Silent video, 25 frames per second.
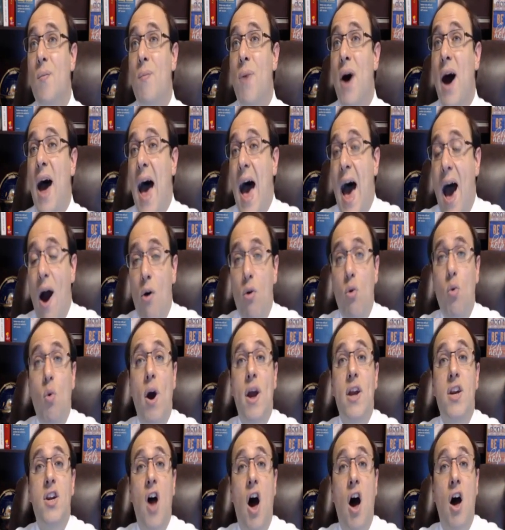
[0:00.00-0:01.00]
But how do
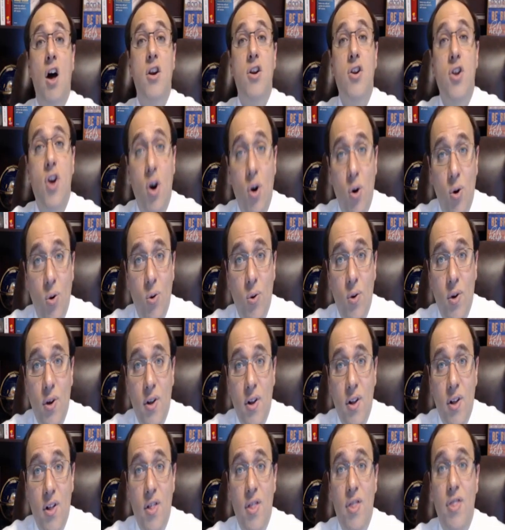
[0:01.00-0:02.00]
I not know
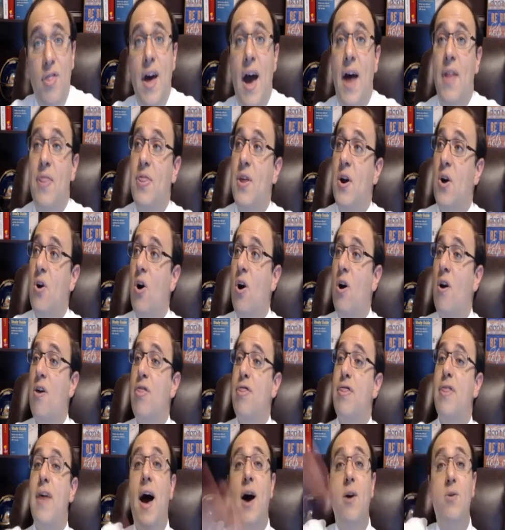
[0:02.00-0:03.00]
that there are
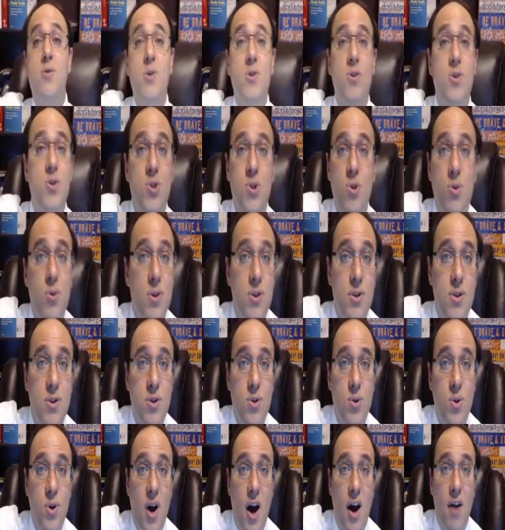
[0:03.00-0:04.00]
1,000 students
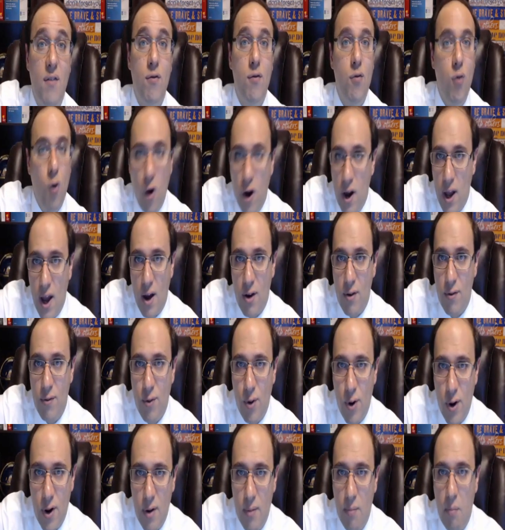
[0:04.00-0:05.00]
who got 40 out of
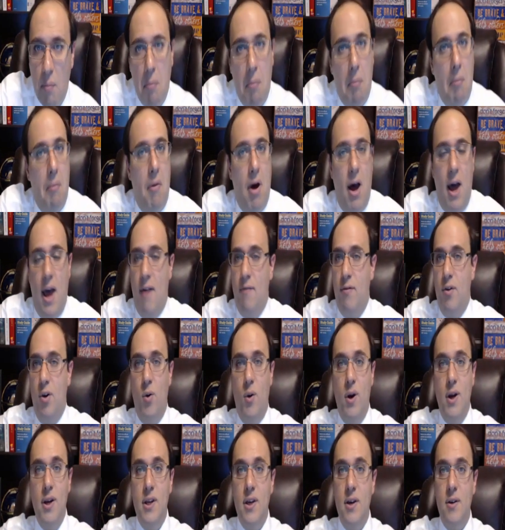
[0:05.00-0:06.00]
40? I have no
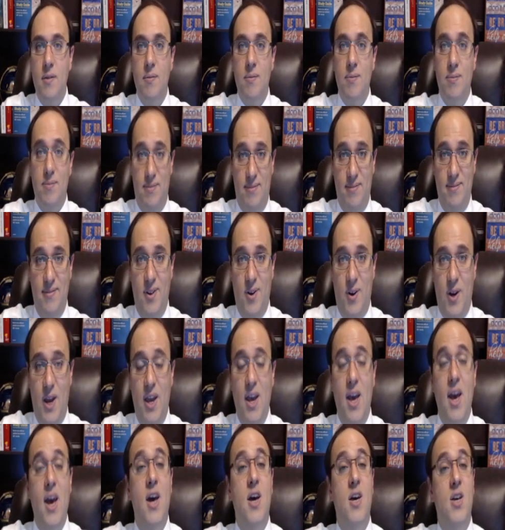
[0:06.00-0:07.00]
idea.
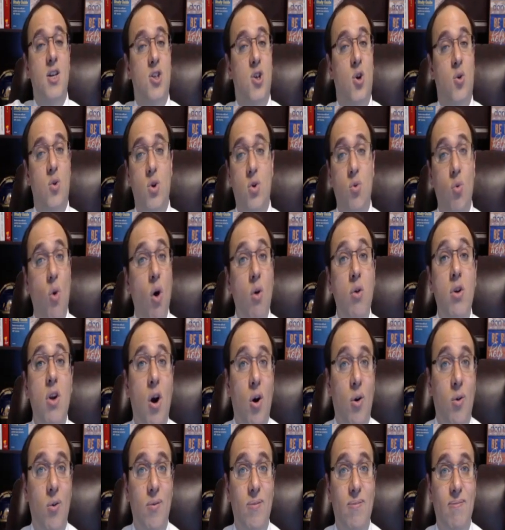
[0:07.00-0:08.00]
Okay? So you won't
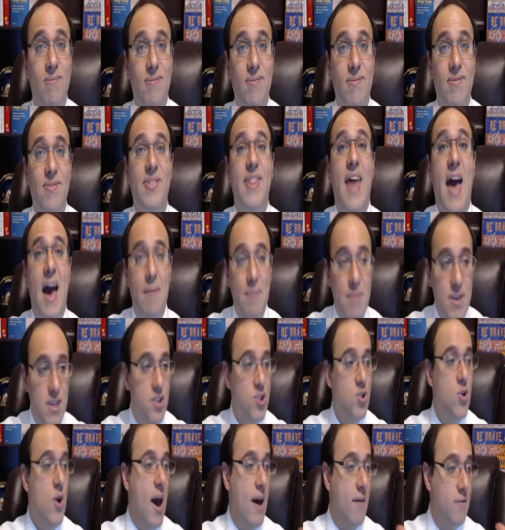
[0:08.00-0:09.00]
know. That
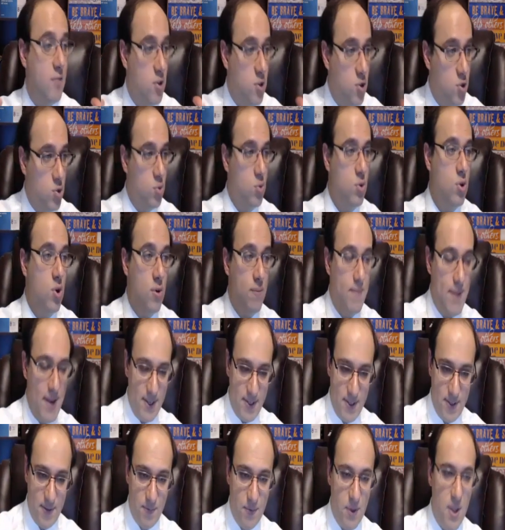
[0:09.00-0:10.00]
means you have to do your
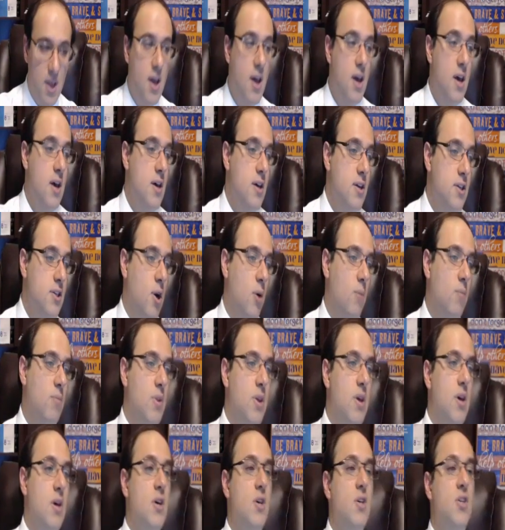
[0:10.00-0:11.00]
best. So,
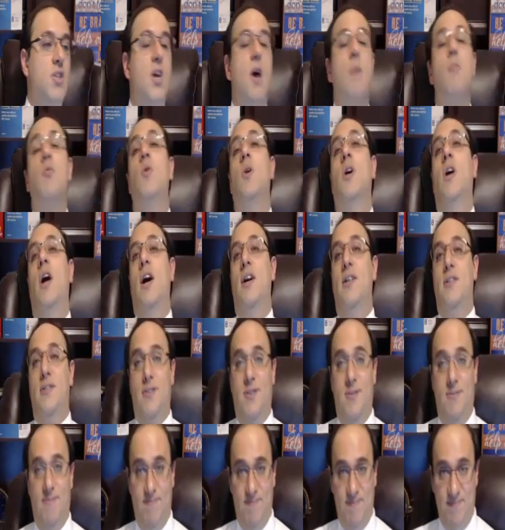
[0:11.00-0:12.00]
summary,
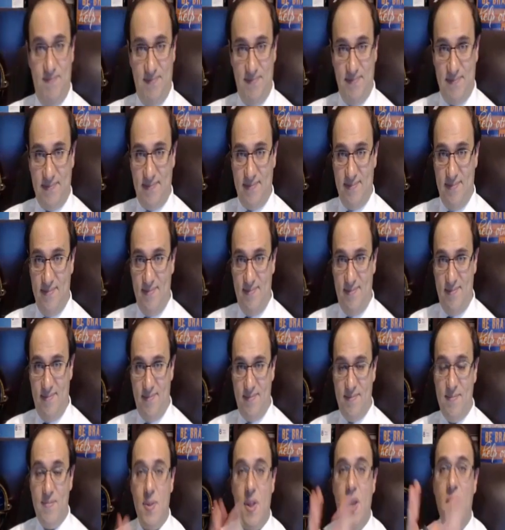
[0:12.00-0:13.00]
guys.
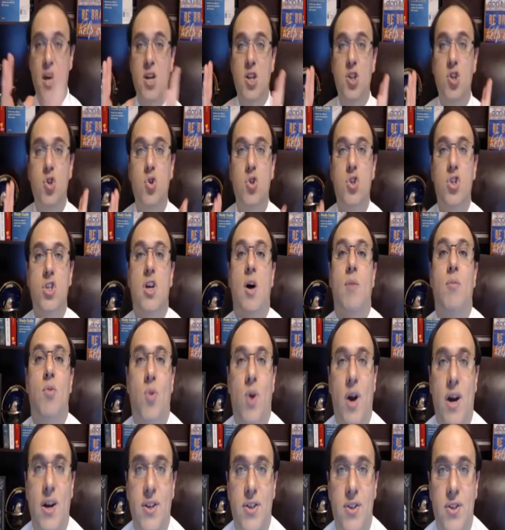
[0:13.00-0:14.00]
To
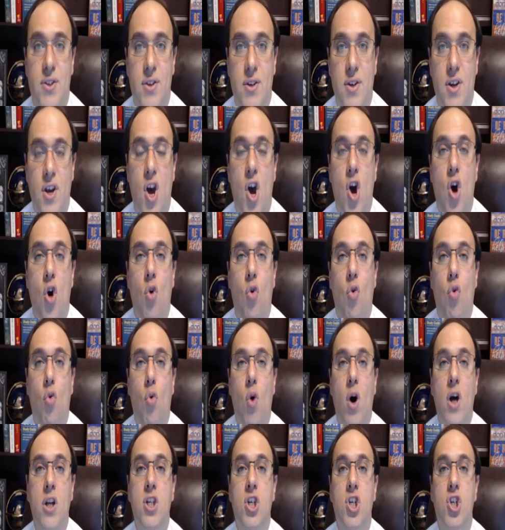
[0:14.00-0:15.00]
summarize,
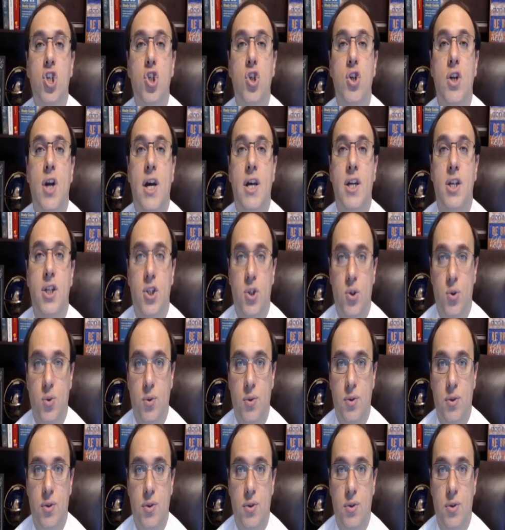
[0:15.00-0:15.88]
what should I do